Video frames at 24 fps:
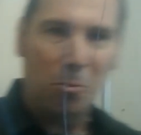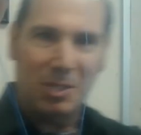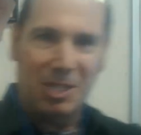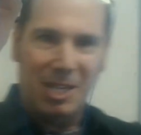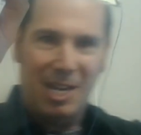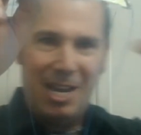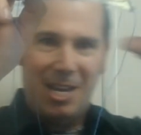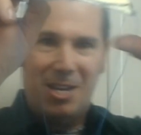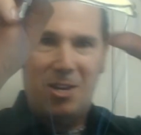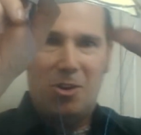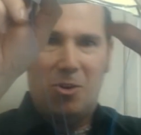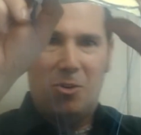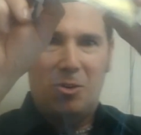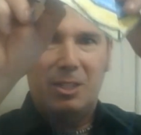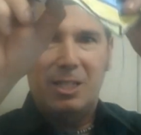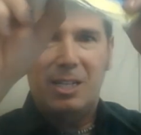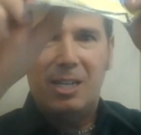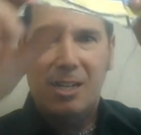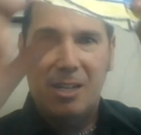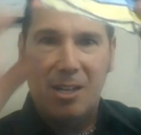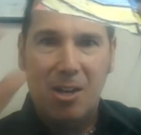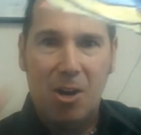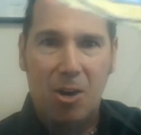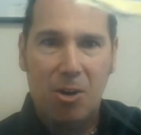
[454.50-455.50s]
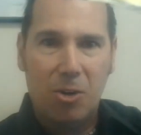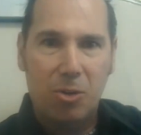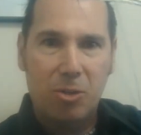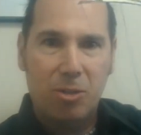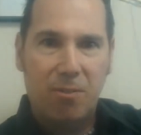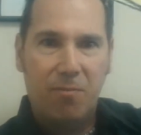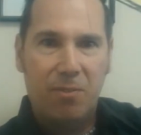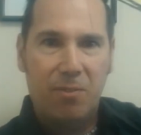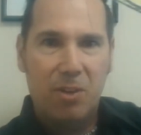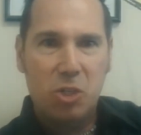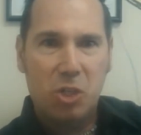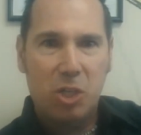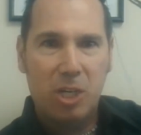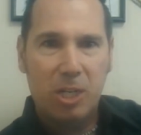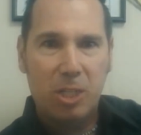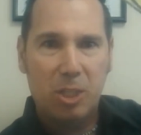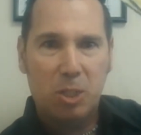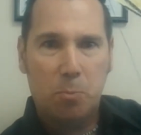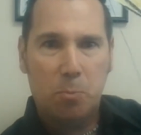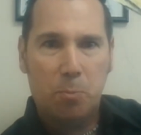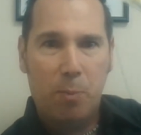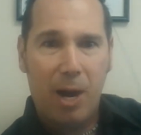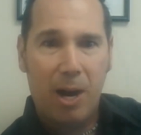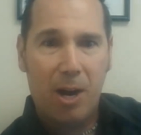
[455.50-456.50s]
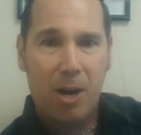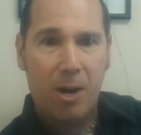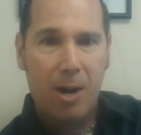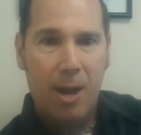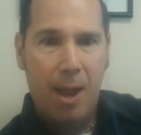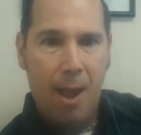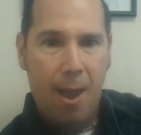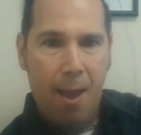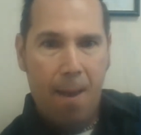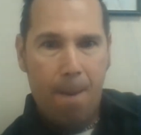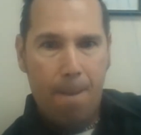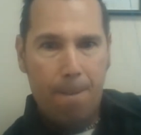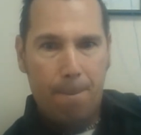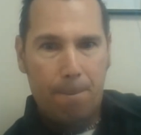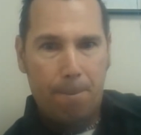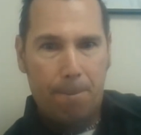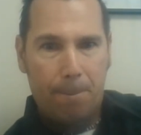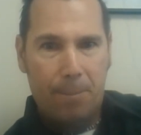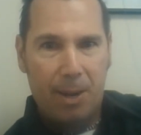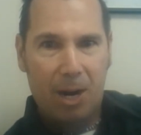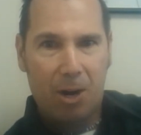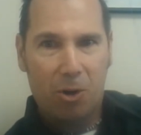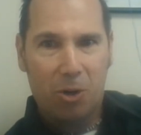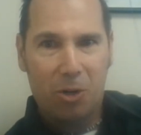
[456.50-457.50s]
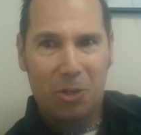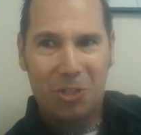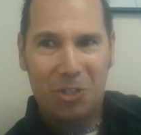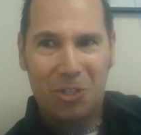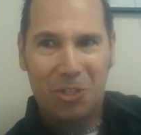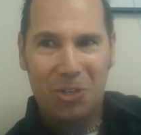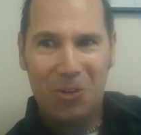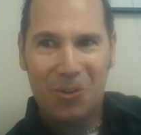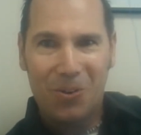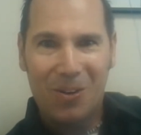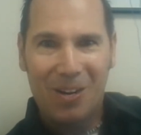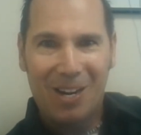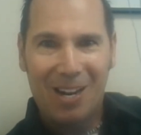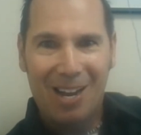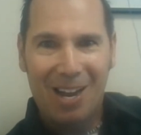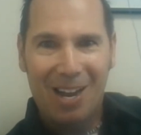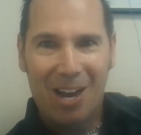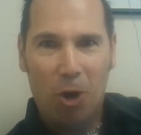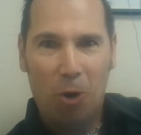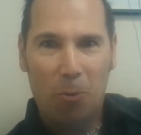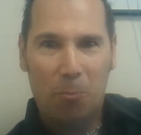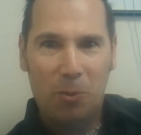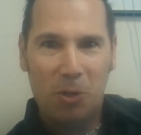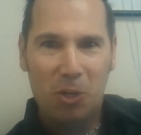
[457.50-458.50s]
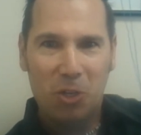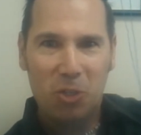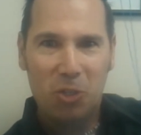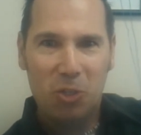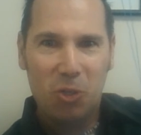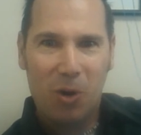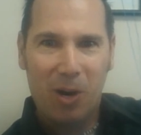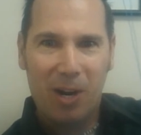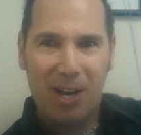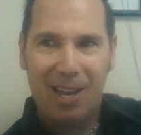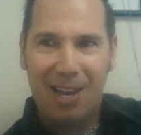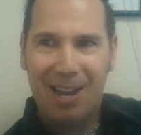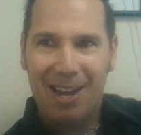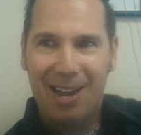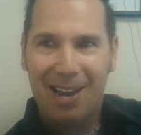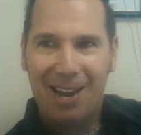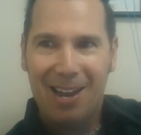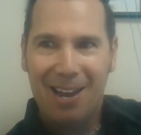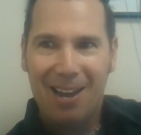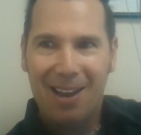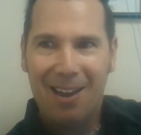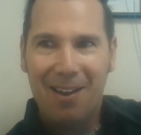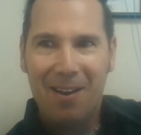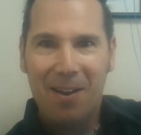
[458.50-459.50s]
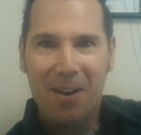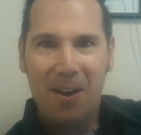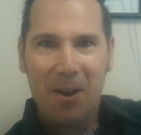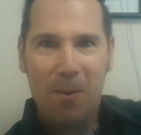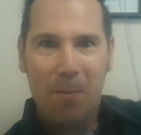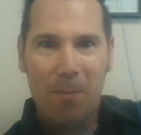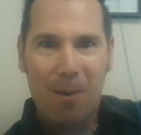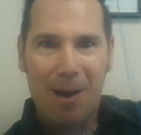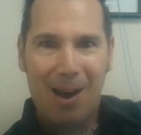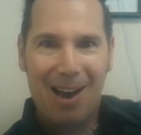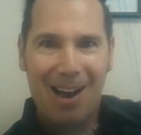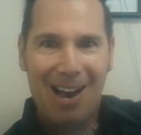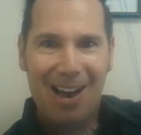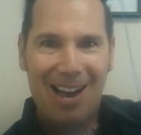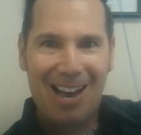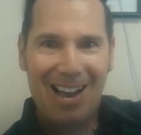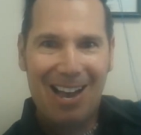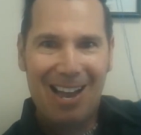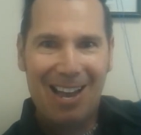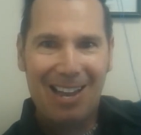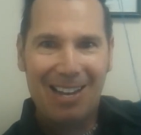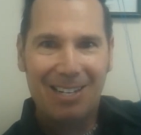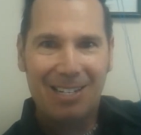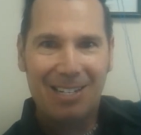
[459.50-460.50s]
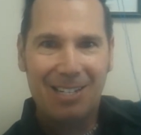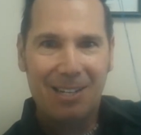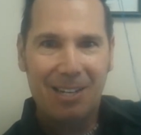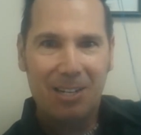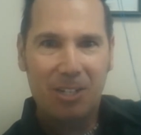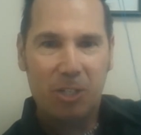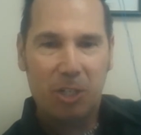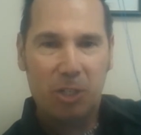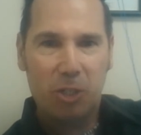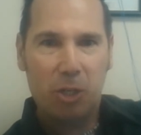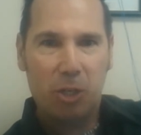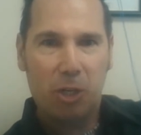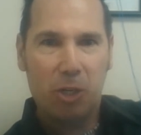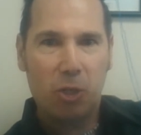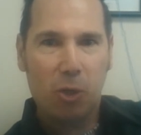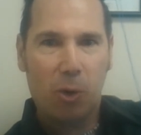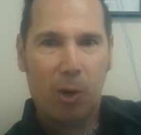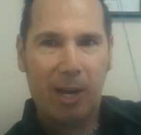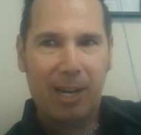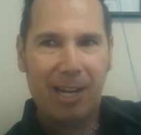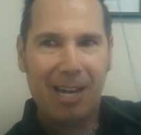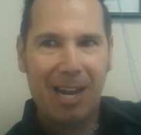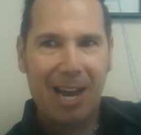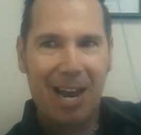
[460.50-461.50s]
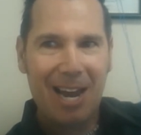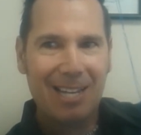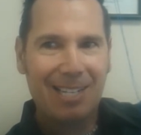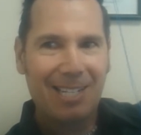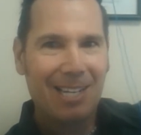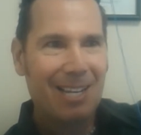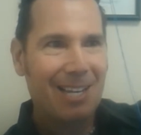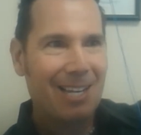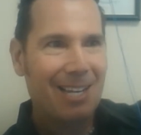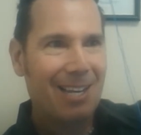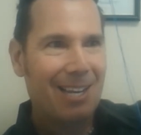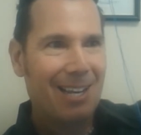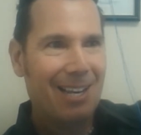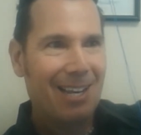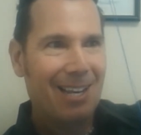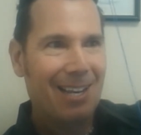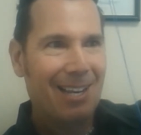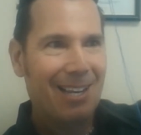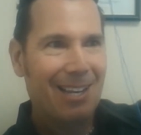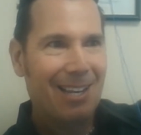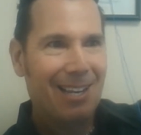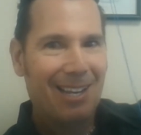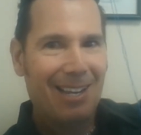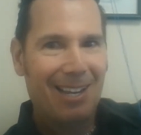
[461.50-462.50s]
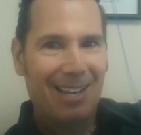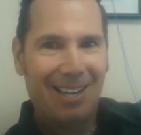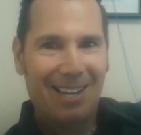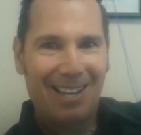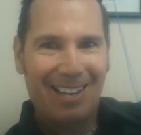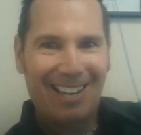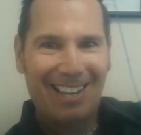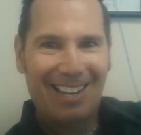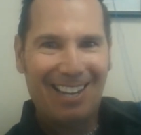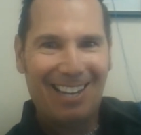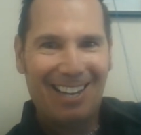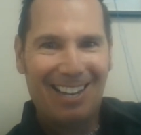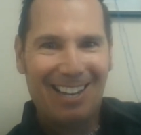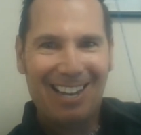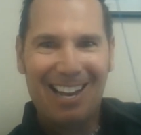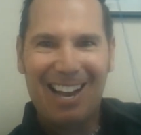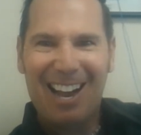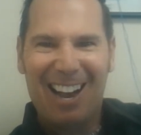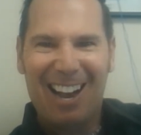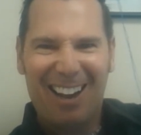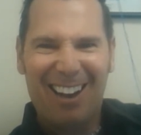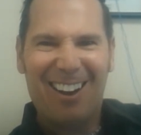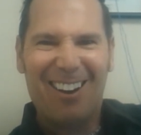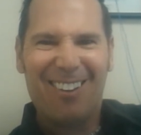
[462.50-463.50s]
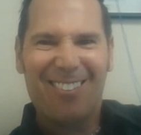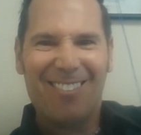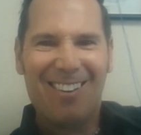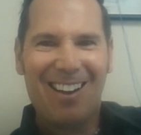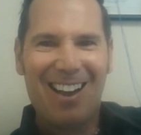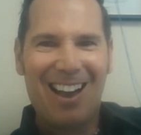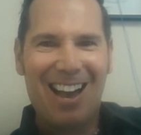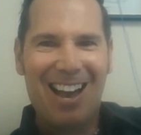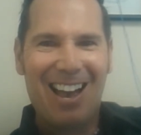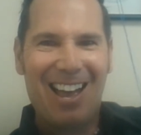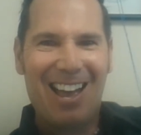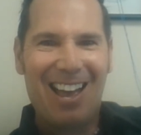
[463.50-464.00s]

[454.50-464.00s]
Your Leonardo da Vinci inspired parachute. Hope you enjoyed it. Bye. Did you enjoy it, guys? Yeah. All right.